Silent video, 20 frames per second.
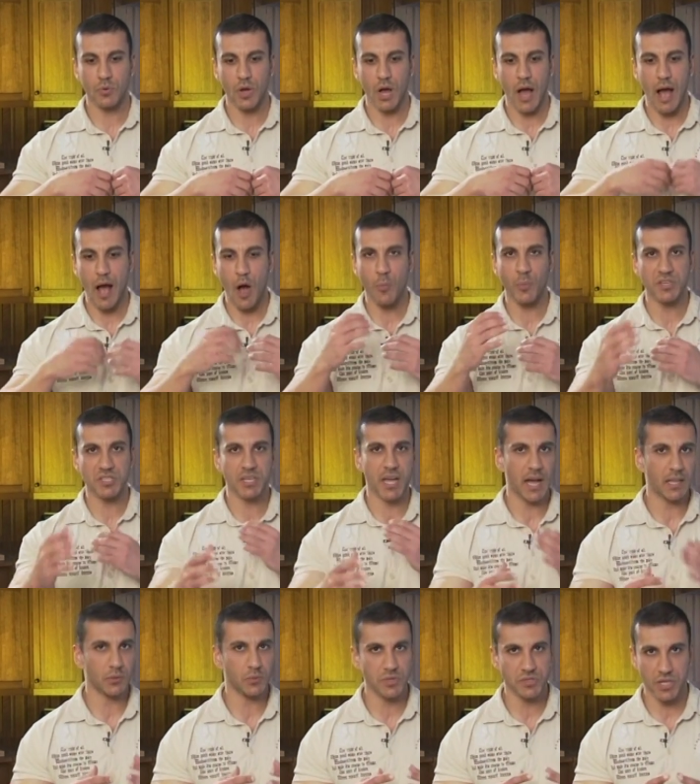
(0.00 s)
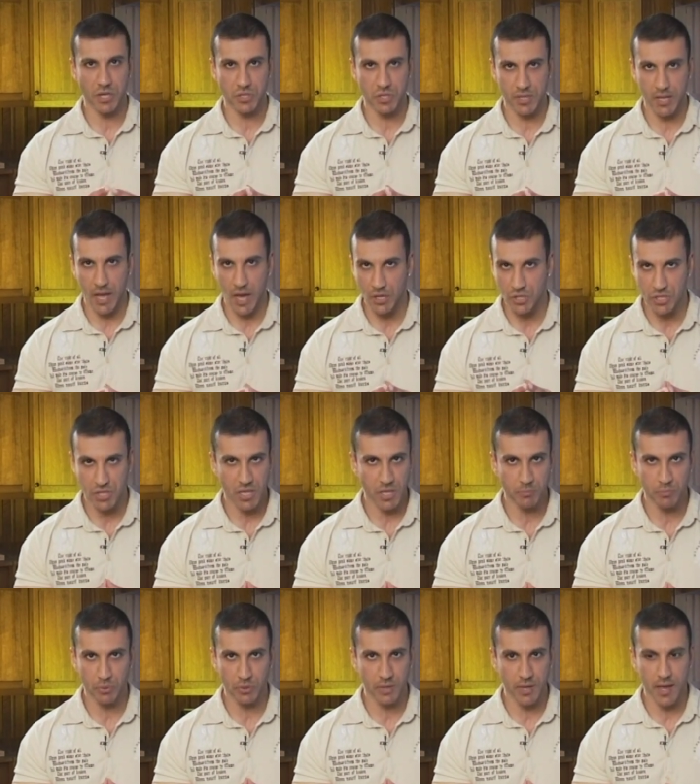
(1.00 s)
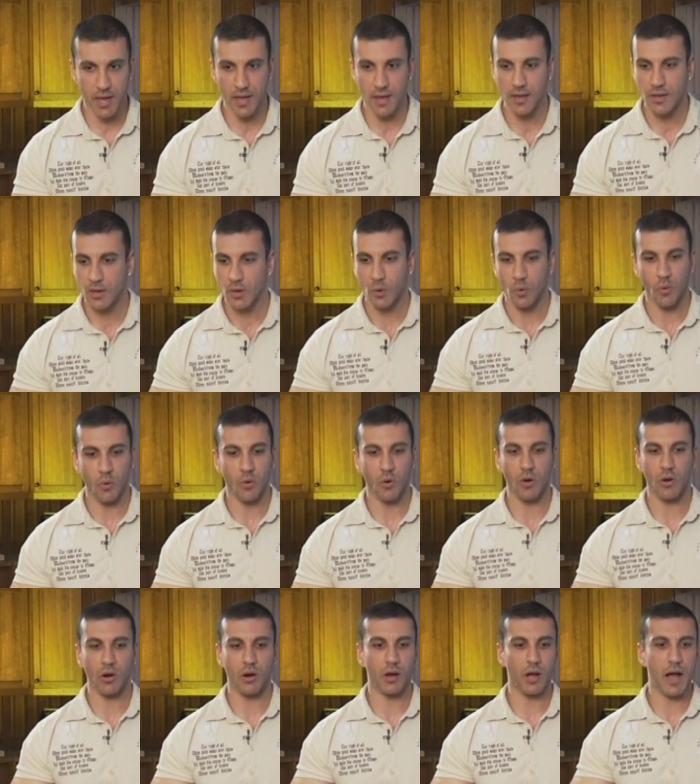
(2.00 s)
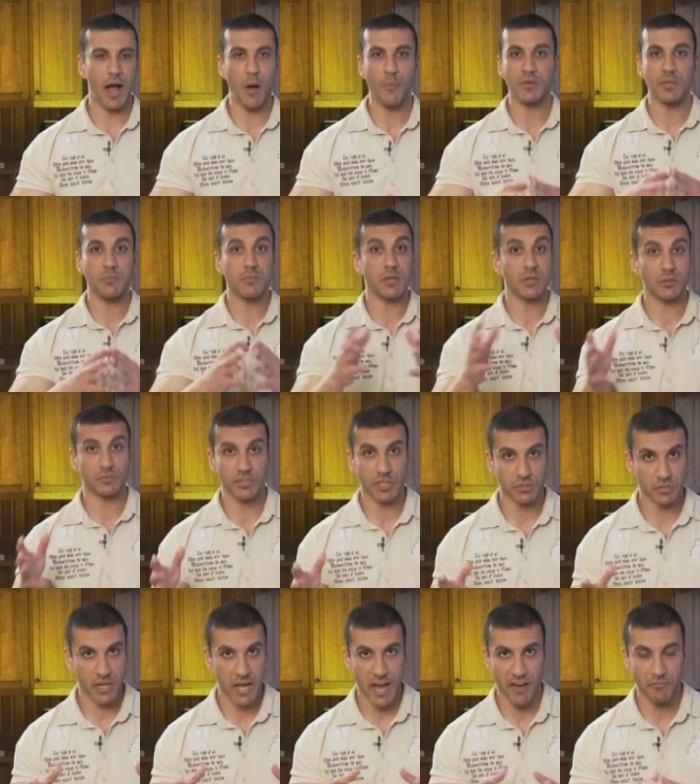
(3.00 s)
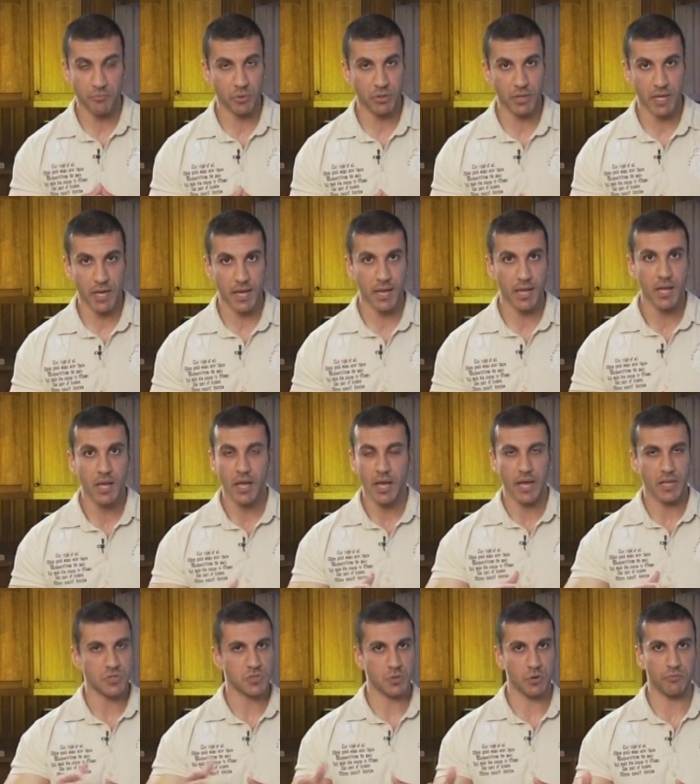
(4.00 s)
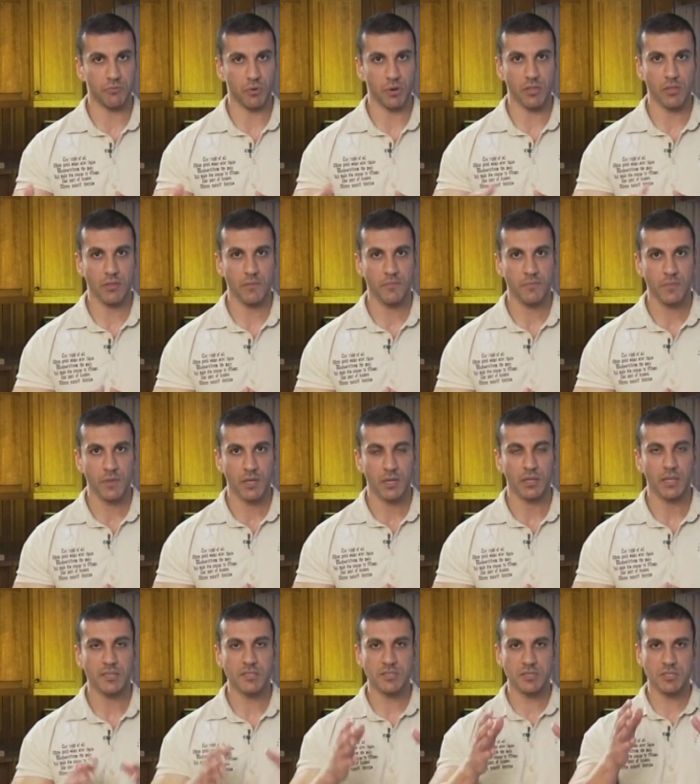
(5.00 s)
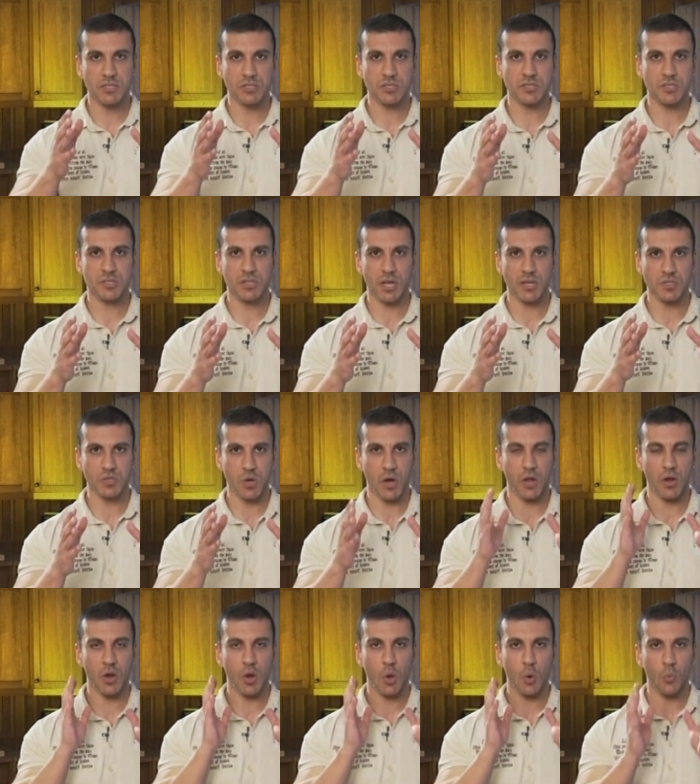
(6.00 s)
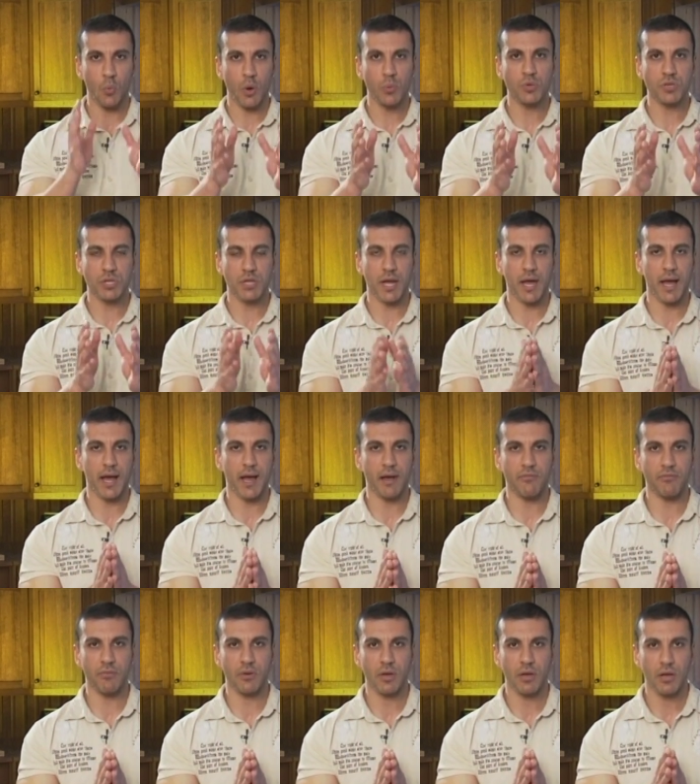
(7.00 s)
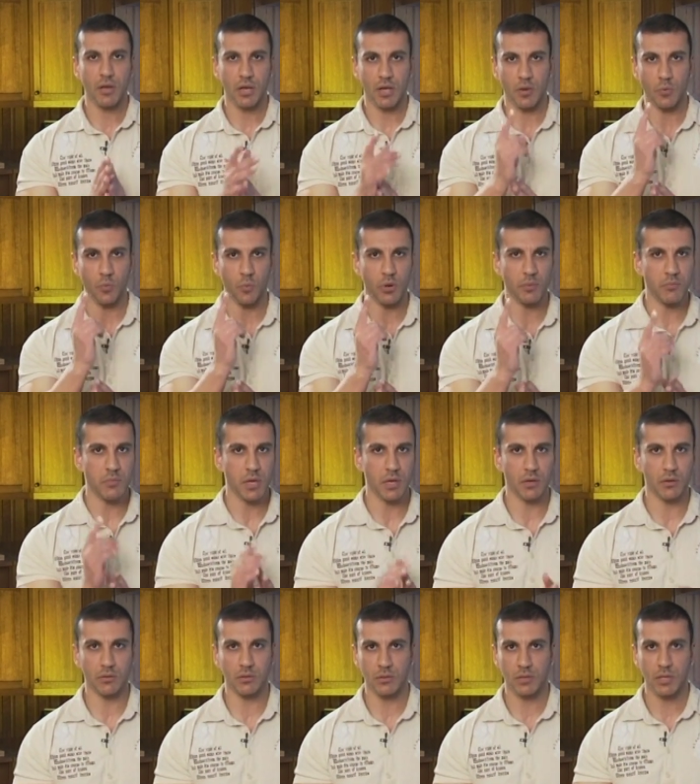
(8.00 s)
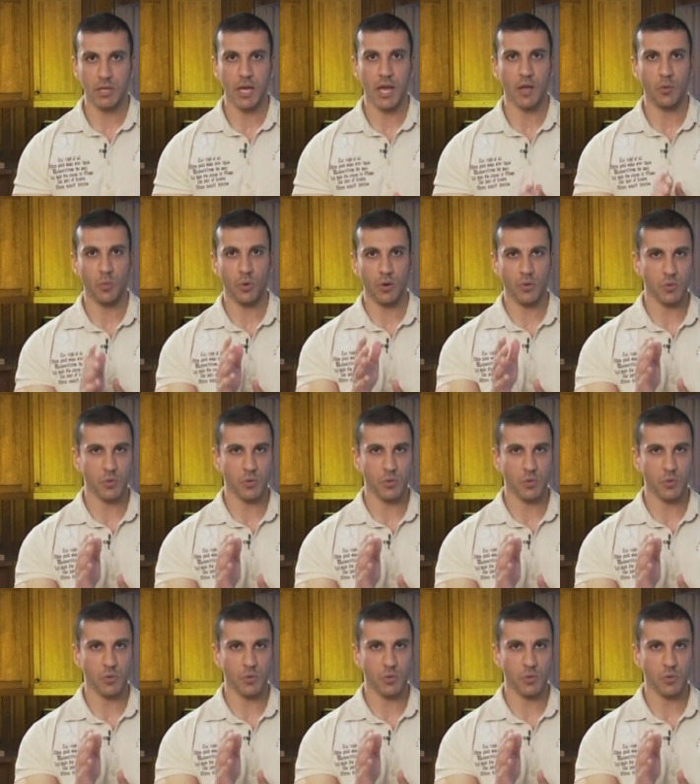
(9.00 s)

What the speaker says: how much calories I should eat per day, or how many meals I should have per day, and so forth. Let's just discuss on what we should have in one meal and where